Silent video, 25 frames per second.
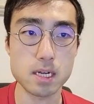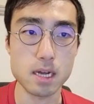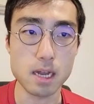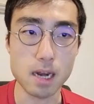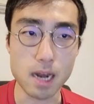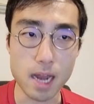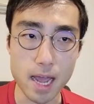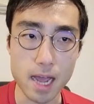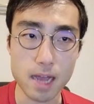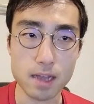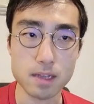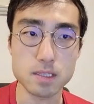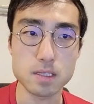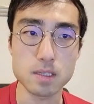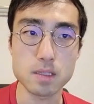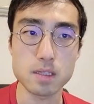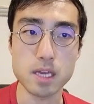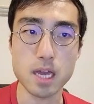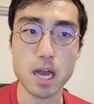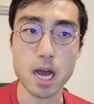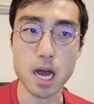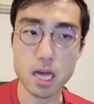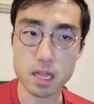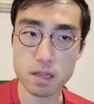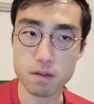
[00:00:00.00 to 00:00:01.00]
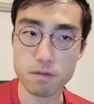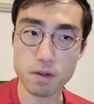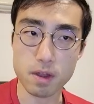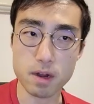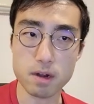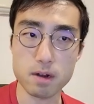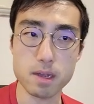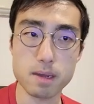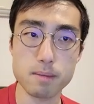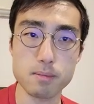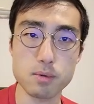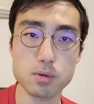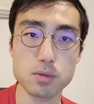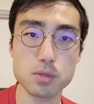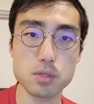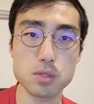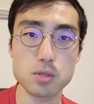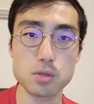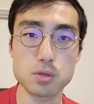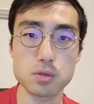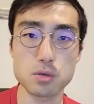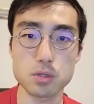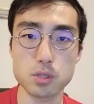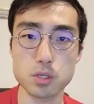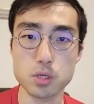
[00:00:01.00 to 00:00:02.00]
allows the other variables
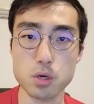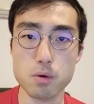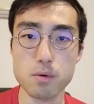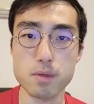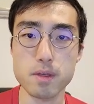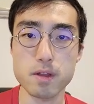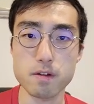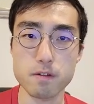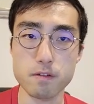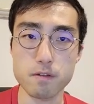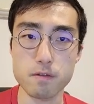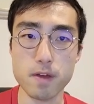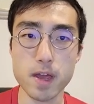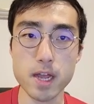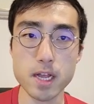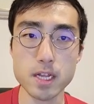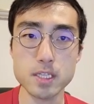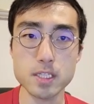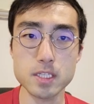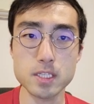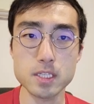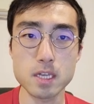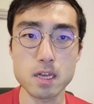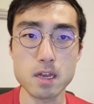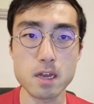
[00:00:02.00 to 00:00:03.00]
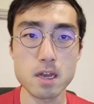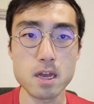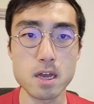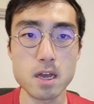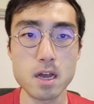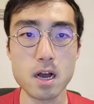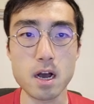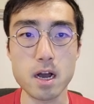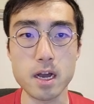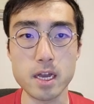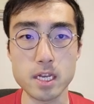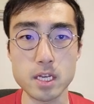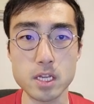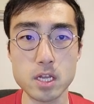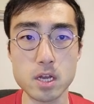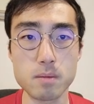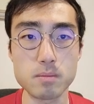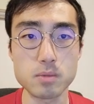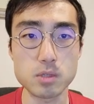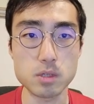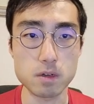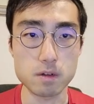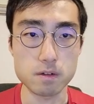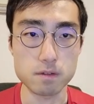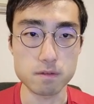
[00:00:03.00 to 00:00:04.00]
to show their effects in
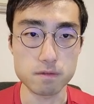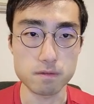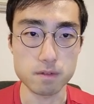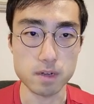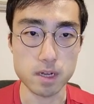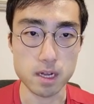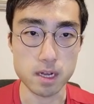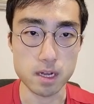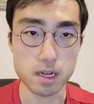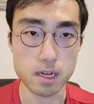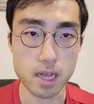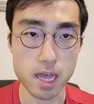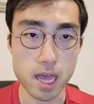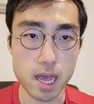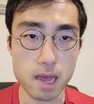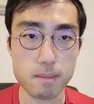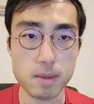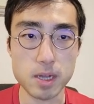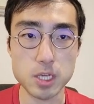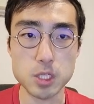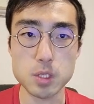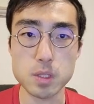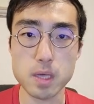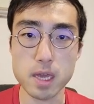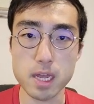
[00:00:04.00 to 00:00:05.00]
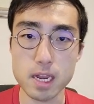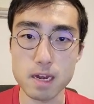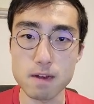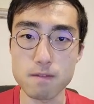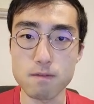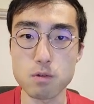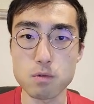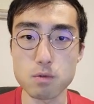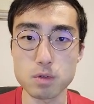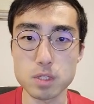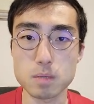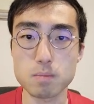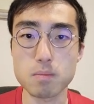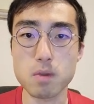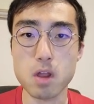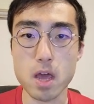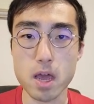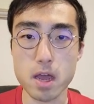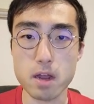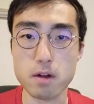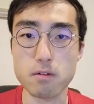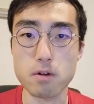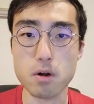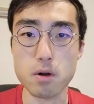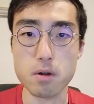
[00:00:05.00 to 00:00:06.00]
terms of how much they influence
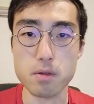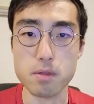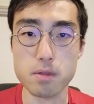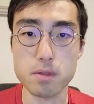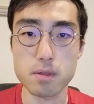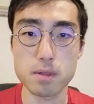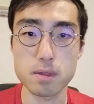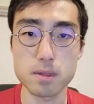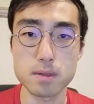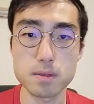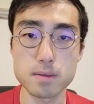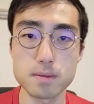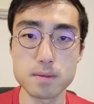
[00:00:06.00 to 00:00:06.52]
player growth.